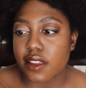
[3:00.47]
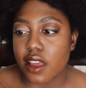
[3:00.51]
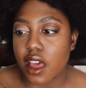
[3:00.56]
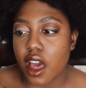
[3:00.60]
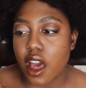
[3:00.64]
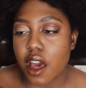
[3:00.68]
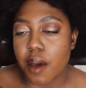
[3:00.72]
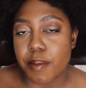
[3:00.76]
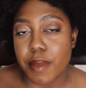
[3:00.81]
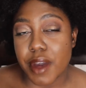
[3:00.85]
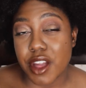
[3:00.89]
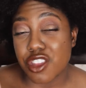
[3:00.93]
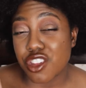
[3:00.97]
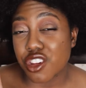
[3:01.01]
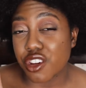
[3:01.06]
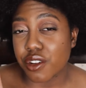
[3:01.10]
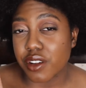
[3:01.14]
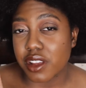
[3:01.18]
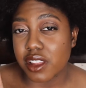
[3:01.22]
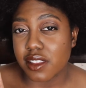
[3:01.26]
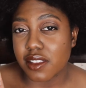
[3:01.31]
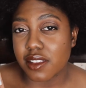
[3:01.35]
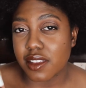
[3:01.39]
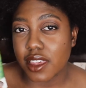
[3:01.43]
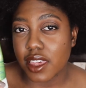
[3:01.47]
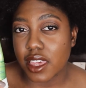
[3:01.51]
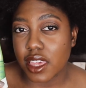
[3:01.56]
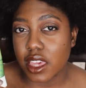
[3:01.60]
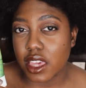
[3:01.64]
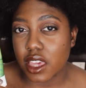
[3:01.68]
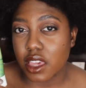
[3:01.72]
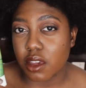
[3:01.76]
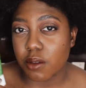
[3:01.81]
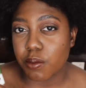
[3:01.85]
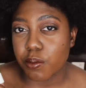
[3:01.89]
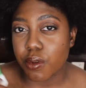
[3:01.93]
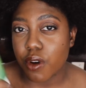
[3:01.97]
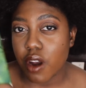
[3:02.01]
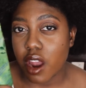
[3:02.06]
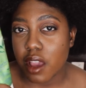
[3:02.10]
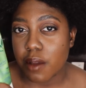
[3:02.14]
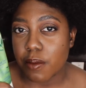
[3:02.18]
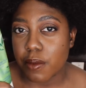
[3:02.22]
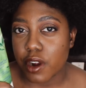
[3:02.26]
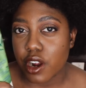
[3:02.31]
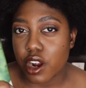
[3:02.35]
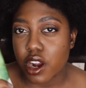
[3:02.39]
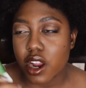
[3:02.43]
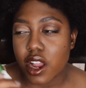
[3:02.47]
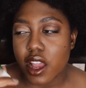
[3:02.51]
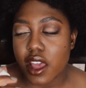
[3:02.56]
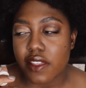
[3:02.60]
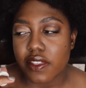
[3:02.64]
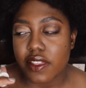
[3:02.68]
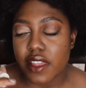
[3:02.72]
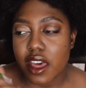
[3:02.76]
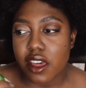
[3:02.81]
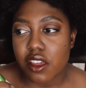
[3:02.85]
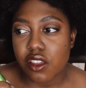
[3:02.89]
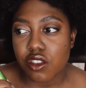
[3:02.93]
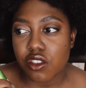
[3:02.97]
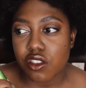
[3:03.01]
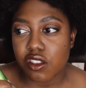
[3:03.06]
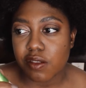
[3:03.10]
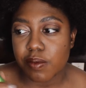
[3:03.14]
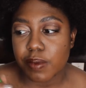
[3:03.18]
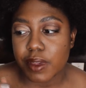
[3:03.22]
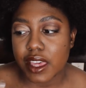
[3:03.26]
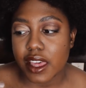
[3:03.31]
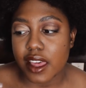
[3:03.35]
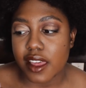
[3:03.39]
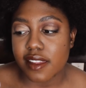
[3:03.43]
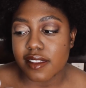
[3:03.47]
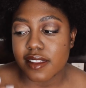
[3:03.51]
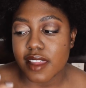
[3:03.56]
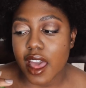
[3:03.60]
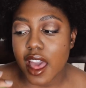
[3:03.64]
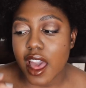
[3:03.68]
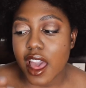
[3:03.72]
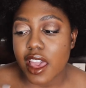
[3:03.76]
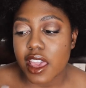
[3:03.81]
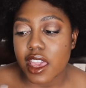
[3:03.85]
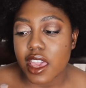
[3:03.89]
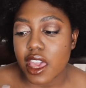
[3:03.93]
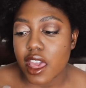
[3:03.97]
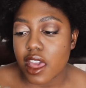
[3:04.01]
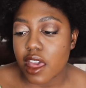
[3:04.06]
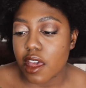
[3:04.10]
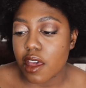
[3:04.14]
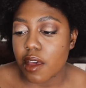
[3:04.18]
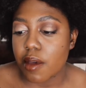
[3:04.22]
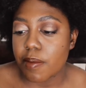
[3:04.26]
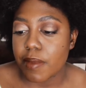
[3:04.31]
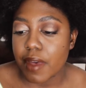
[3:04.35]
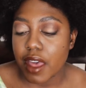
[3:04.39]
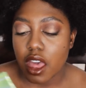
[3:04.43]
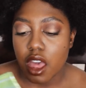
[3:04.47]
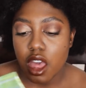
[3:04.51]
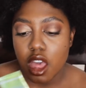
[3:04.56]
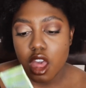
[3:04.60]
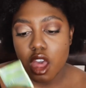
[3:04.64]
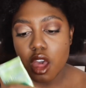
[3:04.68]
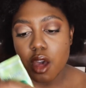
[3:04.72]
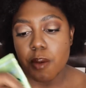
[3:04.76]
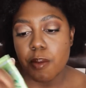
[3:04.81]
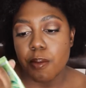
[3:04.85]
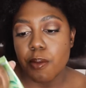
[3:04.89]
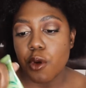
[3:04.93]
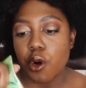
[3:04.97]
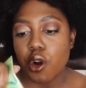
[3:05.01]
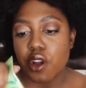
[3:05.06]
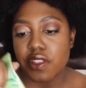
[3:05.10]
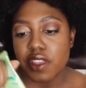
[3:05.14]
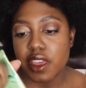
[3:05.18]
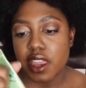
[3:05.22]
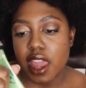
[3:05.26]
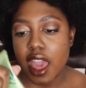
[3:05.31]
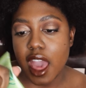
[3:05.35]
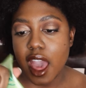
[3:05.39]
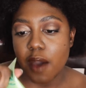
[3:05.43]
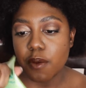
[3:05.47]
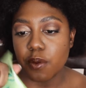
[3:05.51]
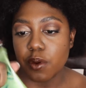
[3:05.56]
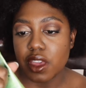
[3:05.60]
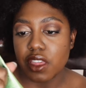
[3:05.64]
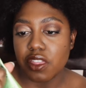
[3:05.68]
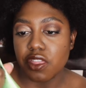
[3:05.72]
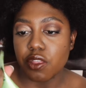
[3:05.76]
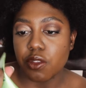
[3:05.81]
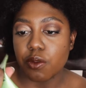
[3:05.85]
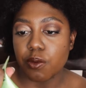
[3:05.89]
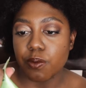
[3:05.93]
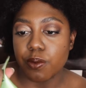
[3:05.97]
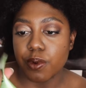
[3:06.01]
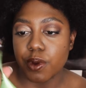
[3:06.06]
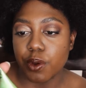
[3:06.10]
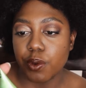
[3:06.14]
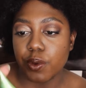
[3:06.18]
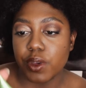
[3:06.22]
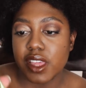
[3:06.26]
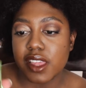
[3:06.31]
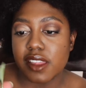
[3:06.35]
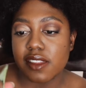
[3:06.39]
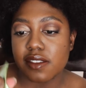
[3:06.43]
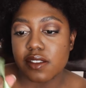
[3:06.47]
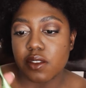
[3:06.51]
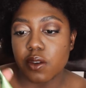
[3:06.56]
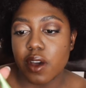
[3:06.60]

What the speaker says: Matcha Green Tea Primer, and that's just because I am more than halfway through it.